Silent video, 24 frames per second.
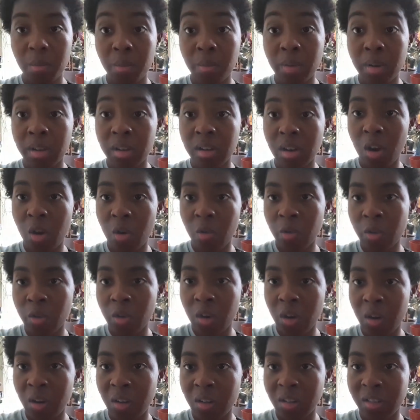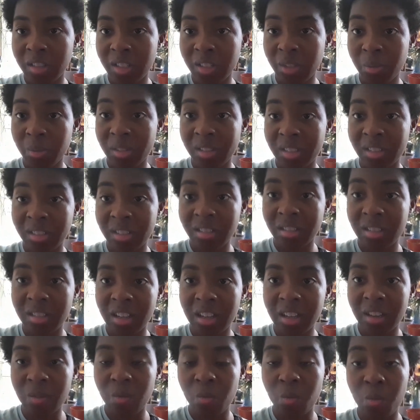But overall, this was still
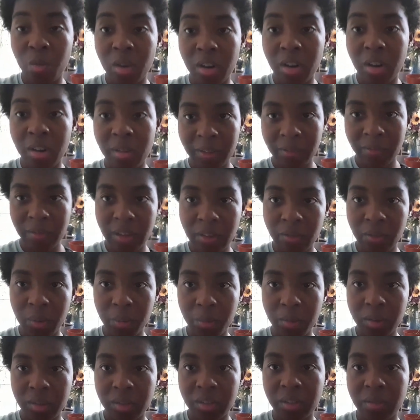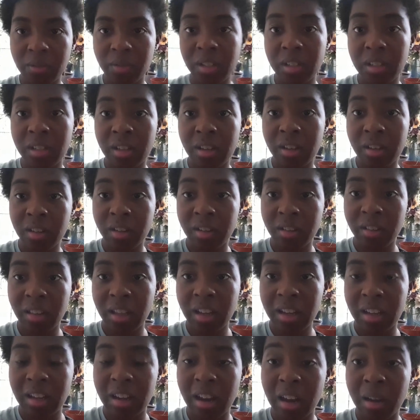like one of my favorite books of the year.
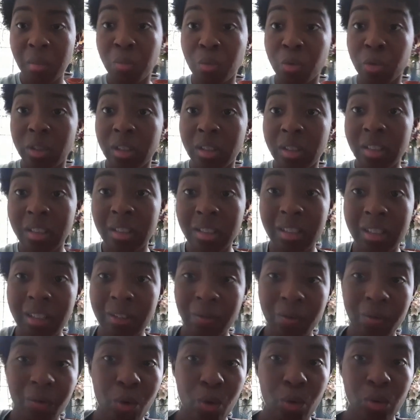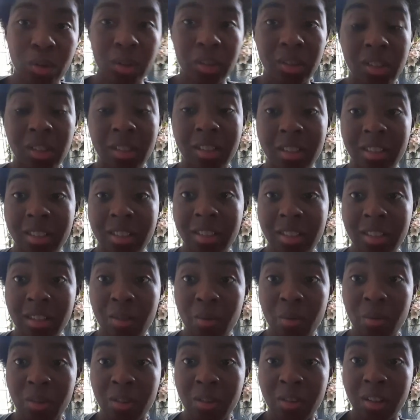Like I'm really looking forward to the
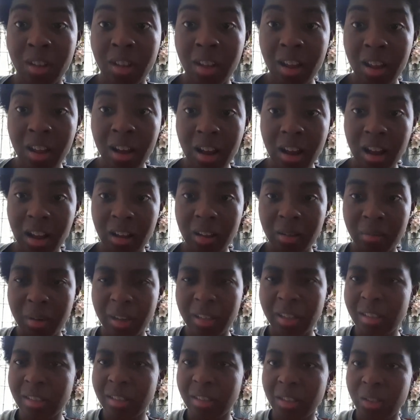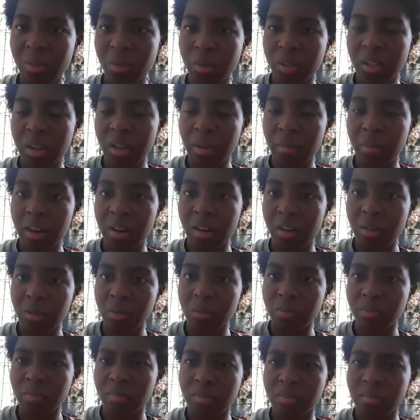sequel. I think the sequel's coming
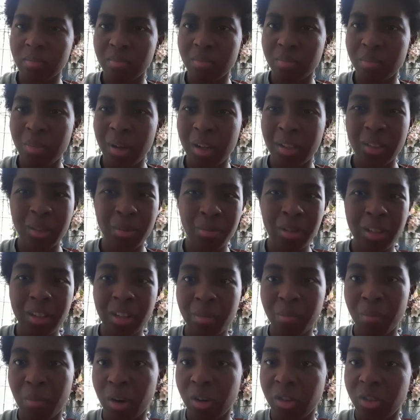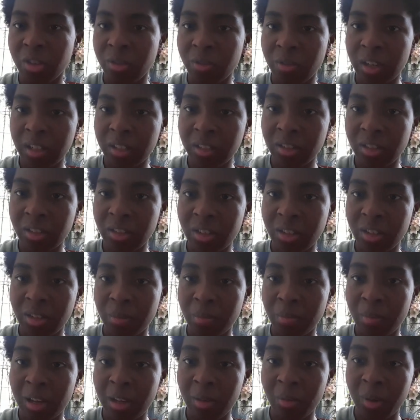out possibly like March of next year,
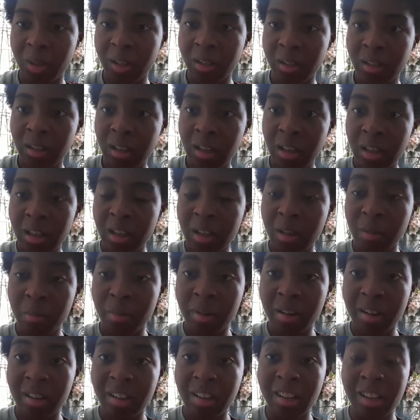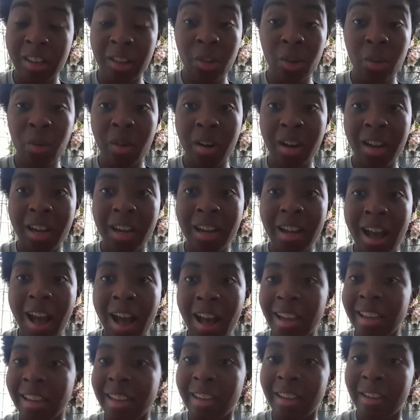maybe. But either way,
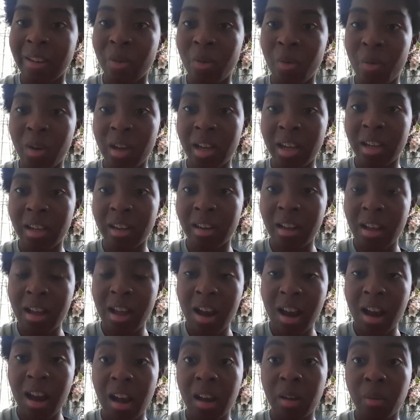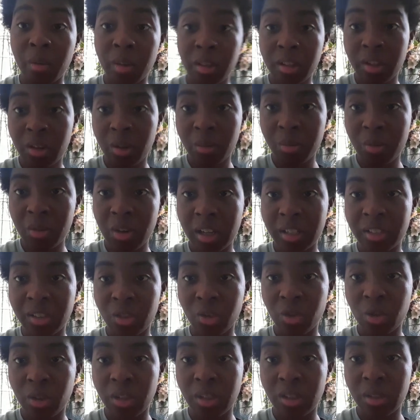I can't wait. I really hope you guys
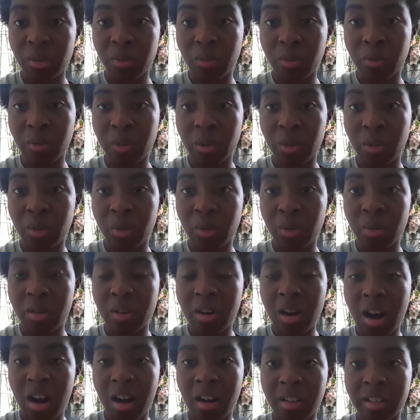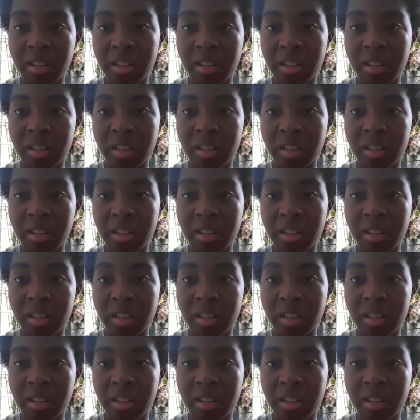enjoyed this review.